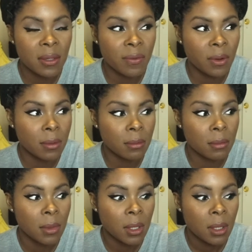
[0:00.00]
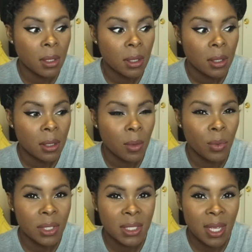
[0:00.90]
from, I
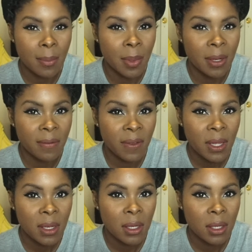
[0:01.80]
want to say Benefit.